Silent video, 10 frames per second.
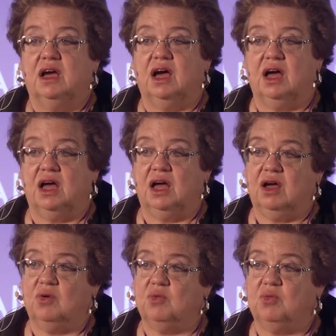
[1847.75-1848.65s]

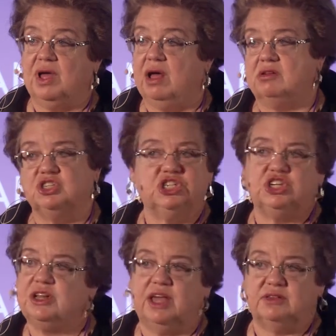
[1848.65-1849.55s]
uh, well, she
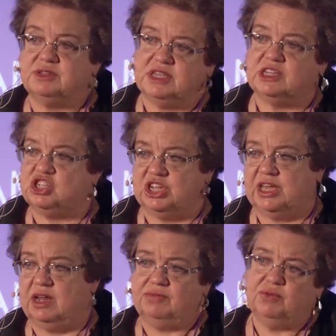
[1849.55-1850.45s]
shouldn't have those kids she
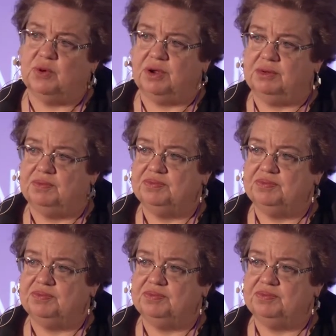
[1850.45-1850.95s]
can't afford.